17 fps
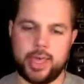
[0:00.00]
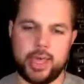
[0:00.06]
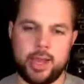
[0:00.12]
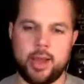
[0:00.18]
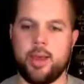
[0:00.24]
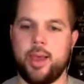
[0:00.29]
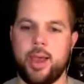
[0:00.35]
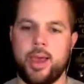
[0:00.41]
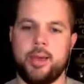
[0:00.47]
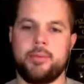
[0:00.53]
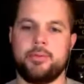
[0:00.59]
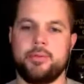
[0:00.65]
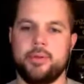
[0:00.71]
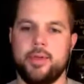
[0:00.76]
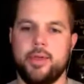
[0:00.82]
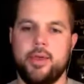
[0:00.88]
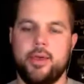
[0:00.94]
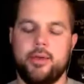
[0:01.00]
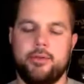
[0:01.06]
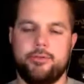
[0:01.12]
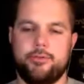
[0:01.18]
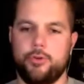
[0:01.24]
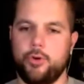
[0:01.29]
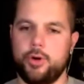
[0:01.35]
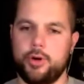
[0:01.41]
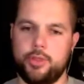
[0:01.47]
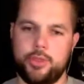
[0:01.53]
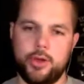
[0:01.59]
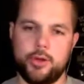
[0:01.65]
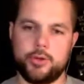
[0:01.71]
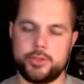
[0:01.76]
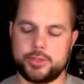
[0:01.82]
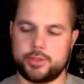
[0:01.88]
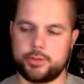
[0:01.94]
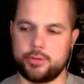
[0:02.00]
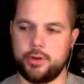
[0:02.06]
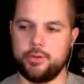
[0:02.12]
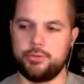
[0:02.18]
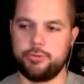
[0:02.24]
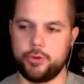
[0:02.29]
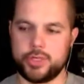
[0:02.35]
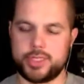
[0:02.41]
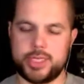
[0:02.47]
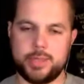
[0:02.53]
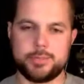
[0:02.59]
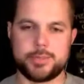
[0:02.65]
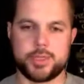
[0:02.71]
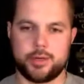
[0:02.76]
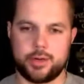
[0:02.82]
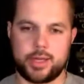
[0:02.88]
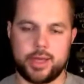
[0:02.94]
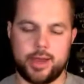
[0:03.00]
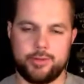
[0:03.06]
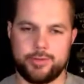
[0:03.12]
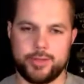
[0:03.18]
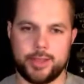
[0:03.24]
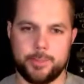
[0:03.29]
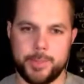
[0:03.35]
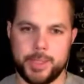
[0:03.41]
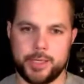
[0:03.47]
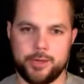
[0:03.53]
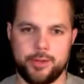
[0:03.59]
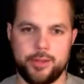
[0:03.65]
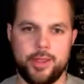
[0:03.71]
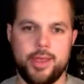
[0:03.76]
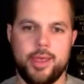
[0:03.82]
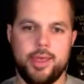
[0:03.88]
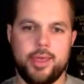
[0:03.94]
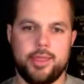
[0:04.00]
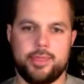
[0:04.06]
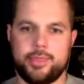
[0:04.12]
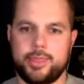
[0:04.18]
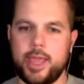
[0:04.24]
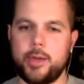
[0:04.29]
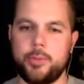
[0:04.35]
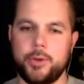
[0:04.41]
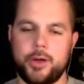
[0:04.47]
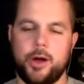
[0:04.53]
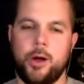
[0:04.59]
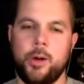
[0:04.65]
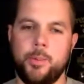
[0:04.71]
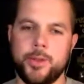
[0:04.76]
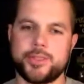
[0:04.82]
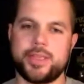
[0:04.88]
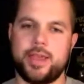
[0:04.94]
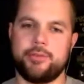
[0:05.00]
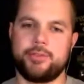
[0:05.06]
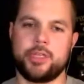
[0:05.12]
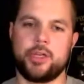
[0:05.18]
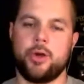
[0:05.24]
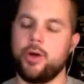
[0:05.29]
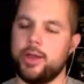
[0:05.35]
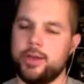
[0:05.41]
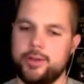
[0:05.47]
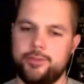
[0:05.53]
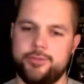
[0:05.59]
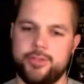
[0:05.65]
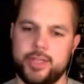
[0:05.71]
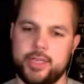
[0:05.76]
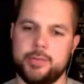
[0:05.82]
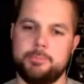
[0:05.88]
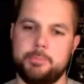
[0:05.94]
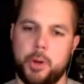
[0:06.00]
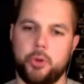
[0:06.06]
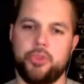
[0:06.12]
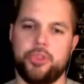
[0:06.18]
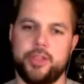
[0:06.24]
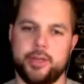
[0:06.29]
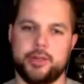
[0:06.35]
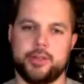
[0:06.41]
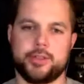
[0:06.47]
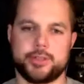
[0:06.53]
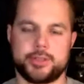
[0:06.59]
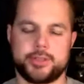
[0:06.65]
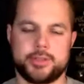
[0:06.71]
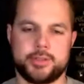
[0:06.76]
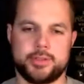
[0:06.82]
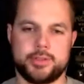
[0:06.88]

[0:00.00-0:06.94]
And for those 3 or 4 teams that are kind of in the middle, they would almost have to go undefeated both years